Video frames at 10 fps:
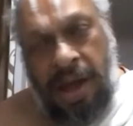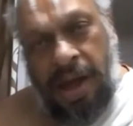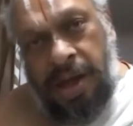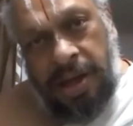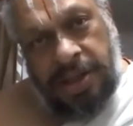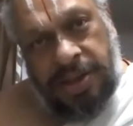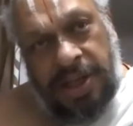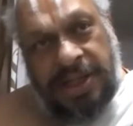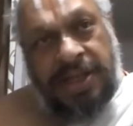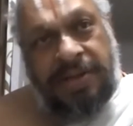is. So
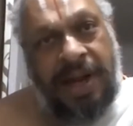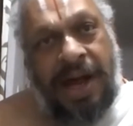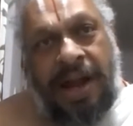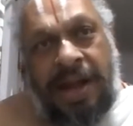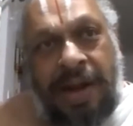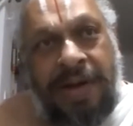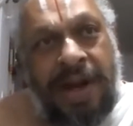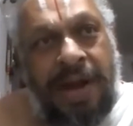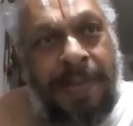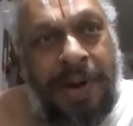this is another
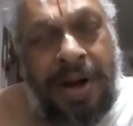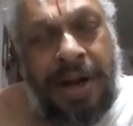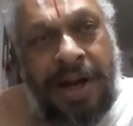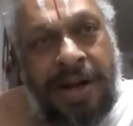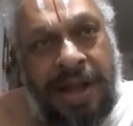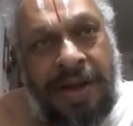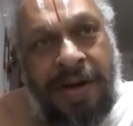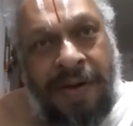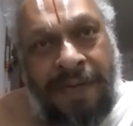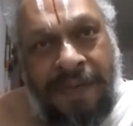very important thing
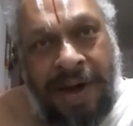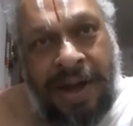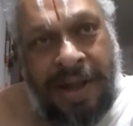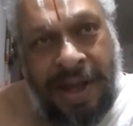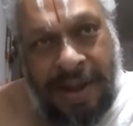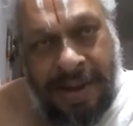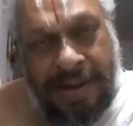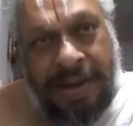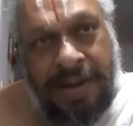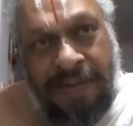of where we
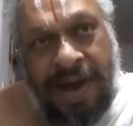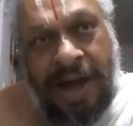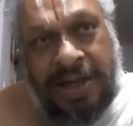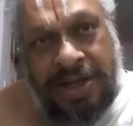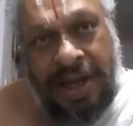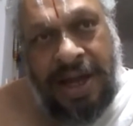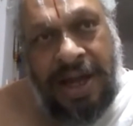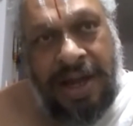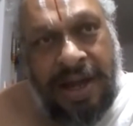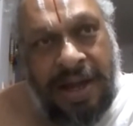
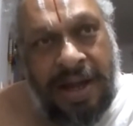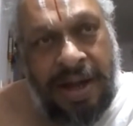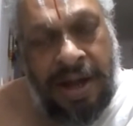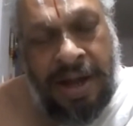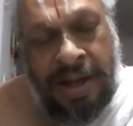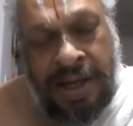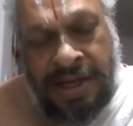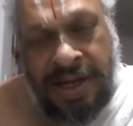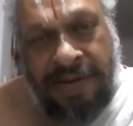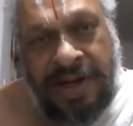actually the
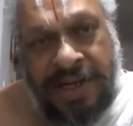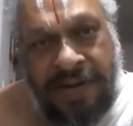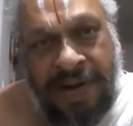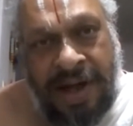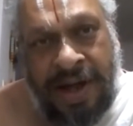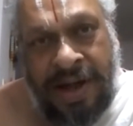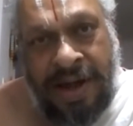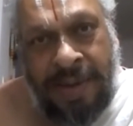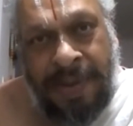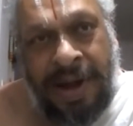Sri Vaishnava
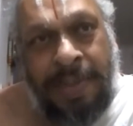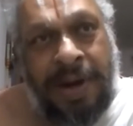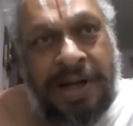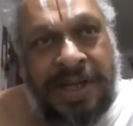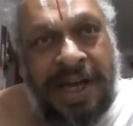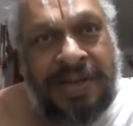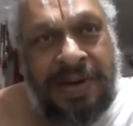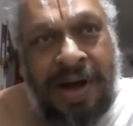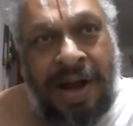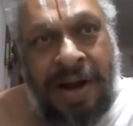Paribhasha, as we
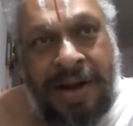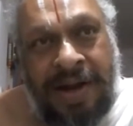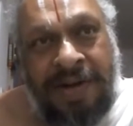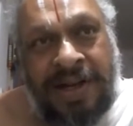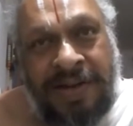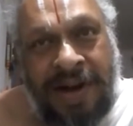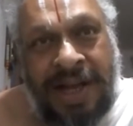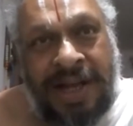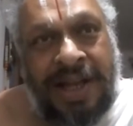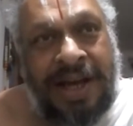call it, Sri Vaishnava
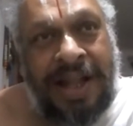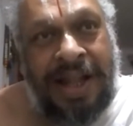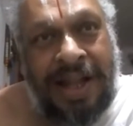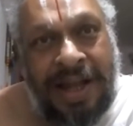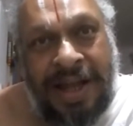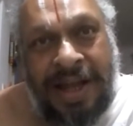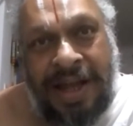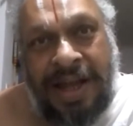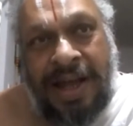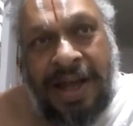technical
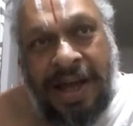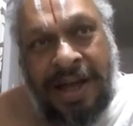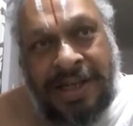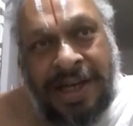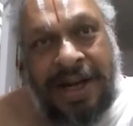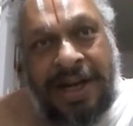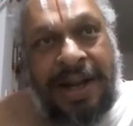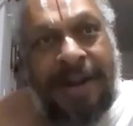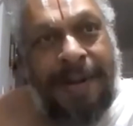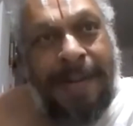
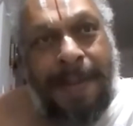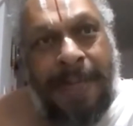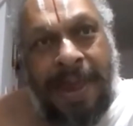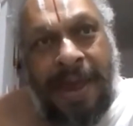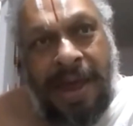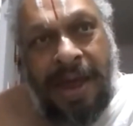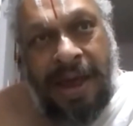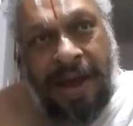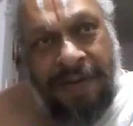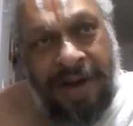jargon,
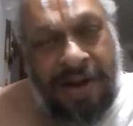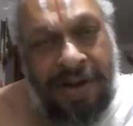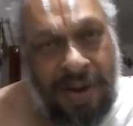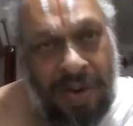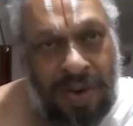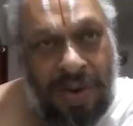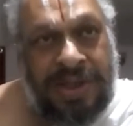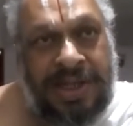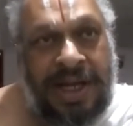where you don't say